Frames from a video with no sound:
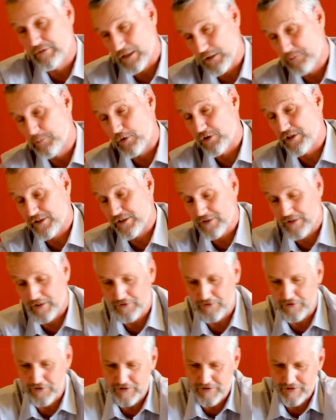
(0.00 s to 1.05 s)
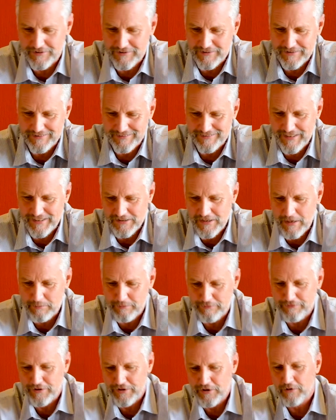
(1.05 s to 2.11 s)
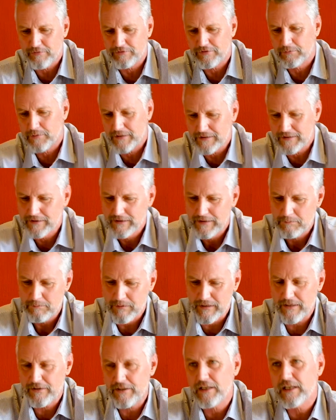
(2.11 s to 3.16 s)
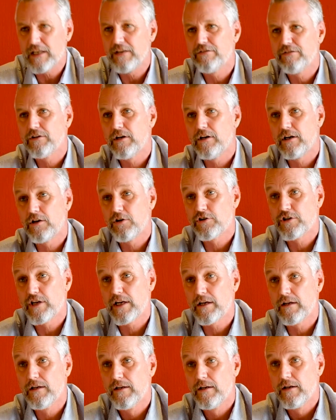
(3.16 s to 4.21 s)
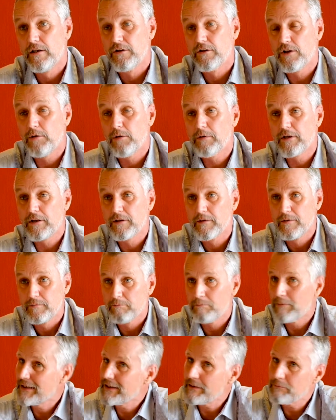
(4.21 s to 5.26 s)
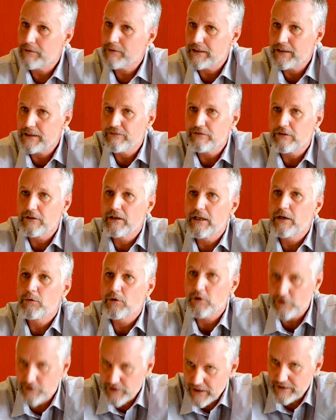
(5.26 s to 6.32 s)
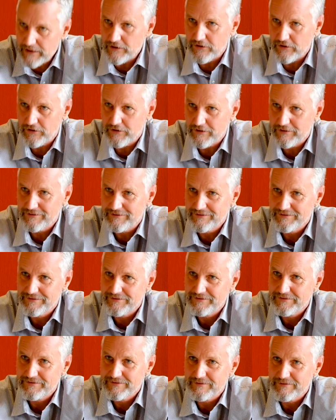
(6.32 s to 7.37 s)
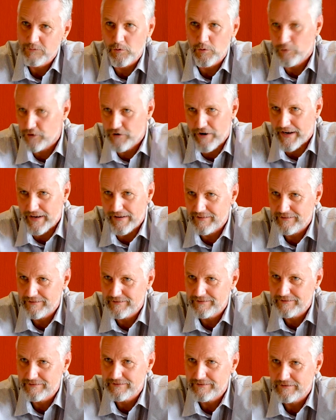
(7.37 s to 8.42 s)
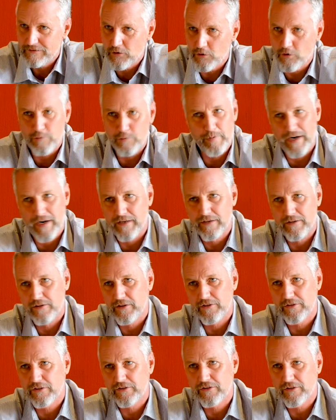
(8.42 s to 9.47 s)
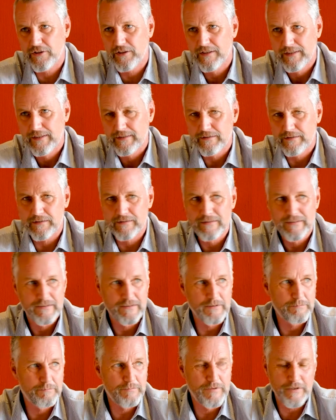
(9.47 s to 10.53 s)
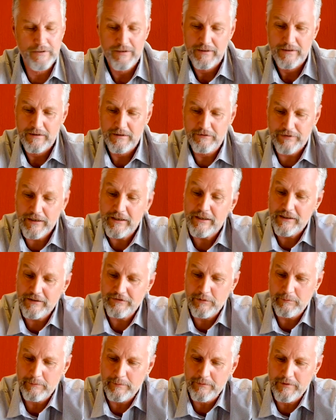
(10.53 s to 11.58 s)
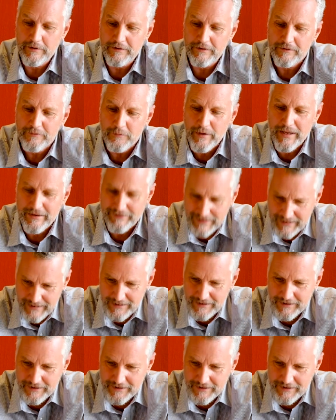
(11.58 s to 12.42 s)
suppose that's another risk. It doesn't happen very often, but I think even a container. Yeah. But even liquid containers would crack. Yeah. Or could break. The funny enough, we've had